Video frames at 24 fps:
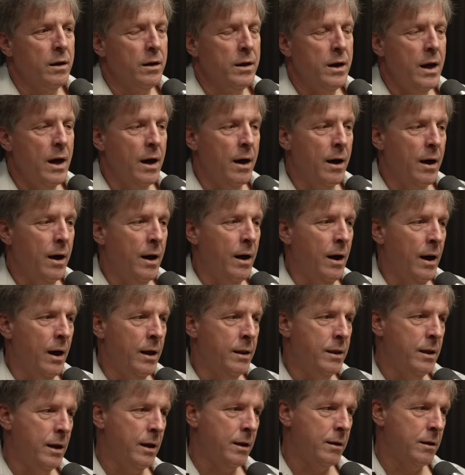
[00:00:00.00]
Yeah, I, I
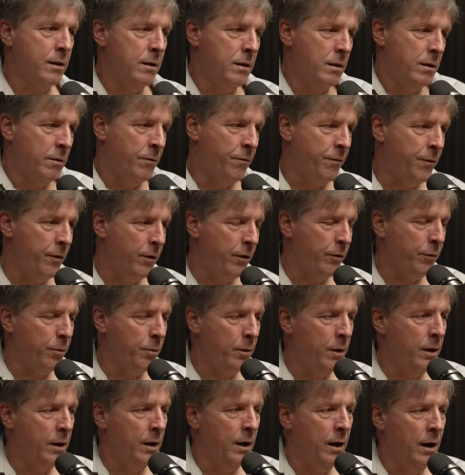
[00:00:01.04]
think the first
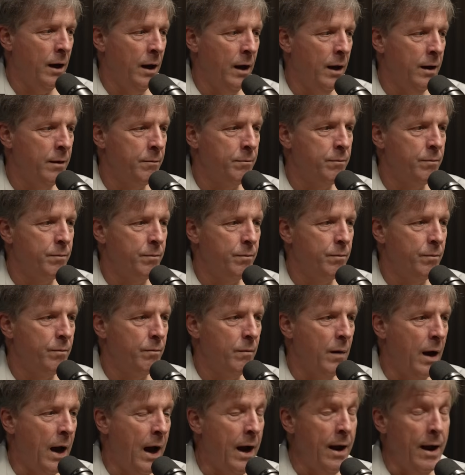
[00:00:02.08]
one, I.
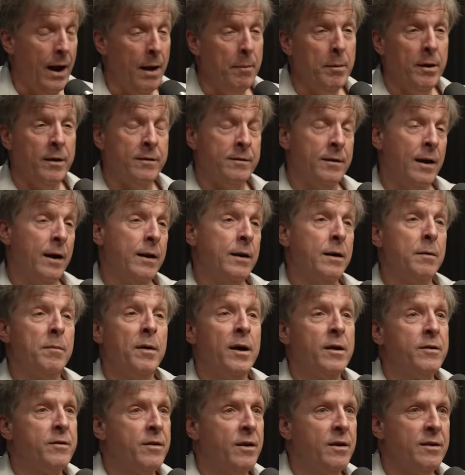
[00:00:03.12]
I, I'm excited
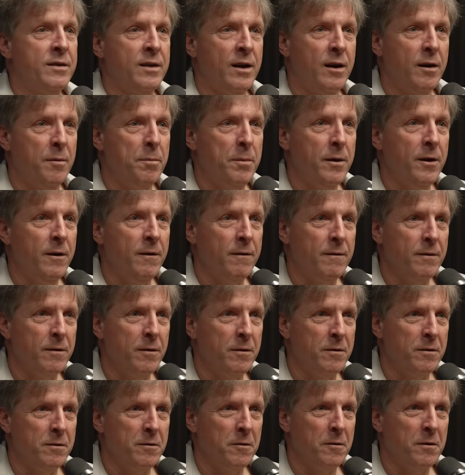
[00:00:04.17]
about gene therapy.
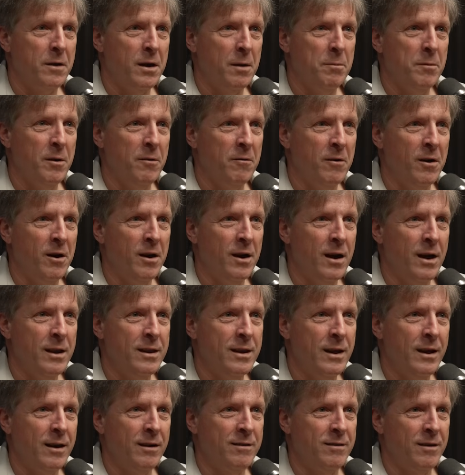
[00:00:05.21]
Don't, don't get me wrong. I
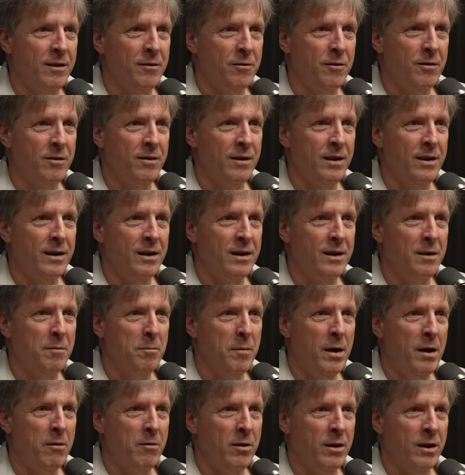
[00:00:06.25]
think it's interesting and it
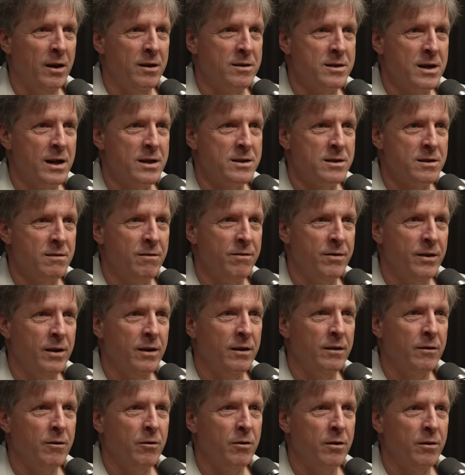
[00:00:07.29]
may really change the
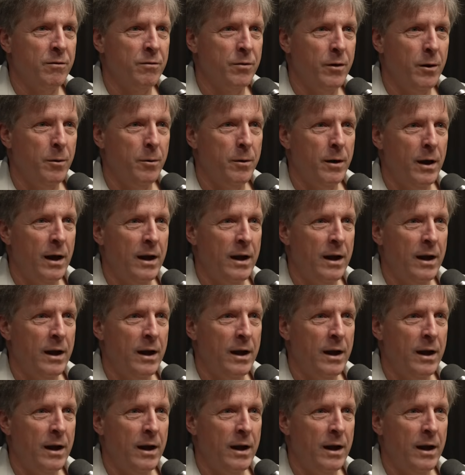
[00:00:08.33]
field going forward.